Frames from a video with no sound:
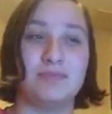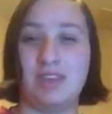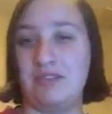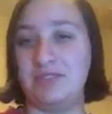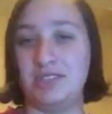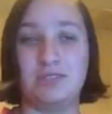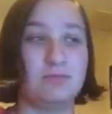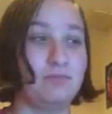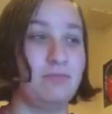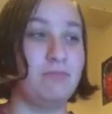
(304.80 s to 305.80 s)
that was
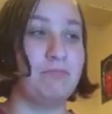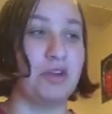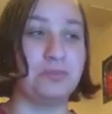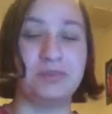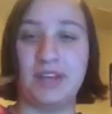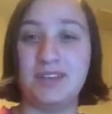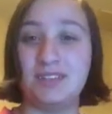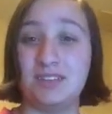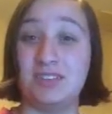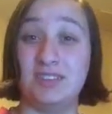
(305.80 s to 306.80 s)
Better
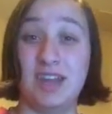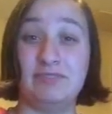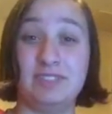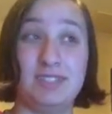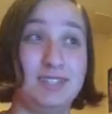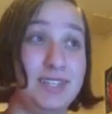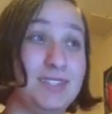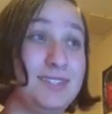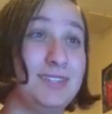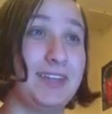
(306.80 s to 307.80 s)
Place. You should definitely
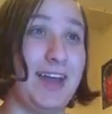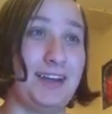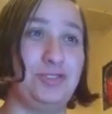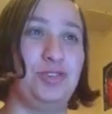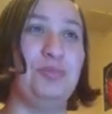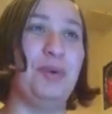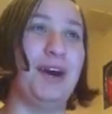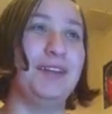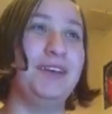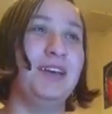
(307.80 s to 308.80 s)
listen to the actual
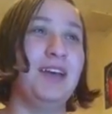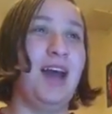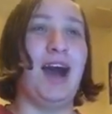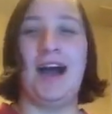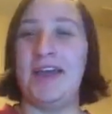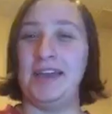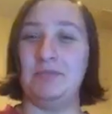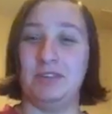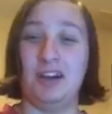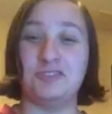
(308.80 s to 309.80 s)
one. I
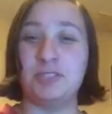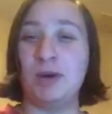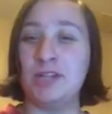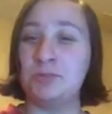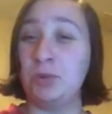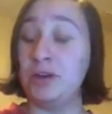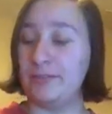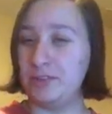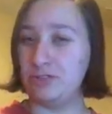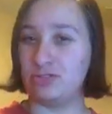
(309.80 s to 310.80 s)
am not responsible
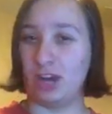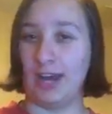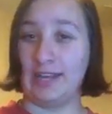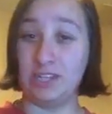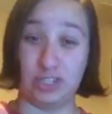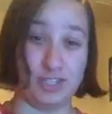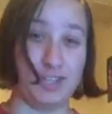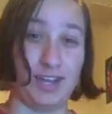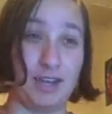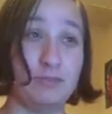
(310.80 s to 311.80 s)
if you cry, just
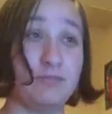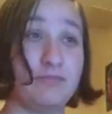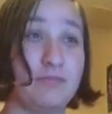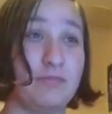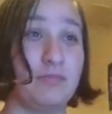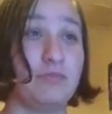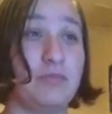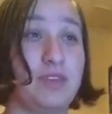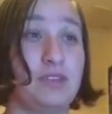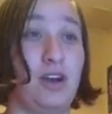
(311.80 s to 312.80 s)
saying.
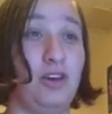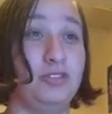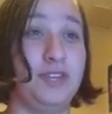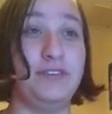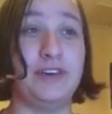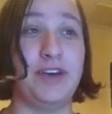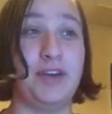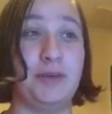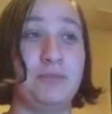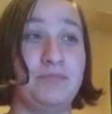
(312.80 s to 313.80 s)
I'll leave
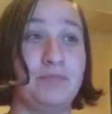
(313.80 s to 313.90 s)
a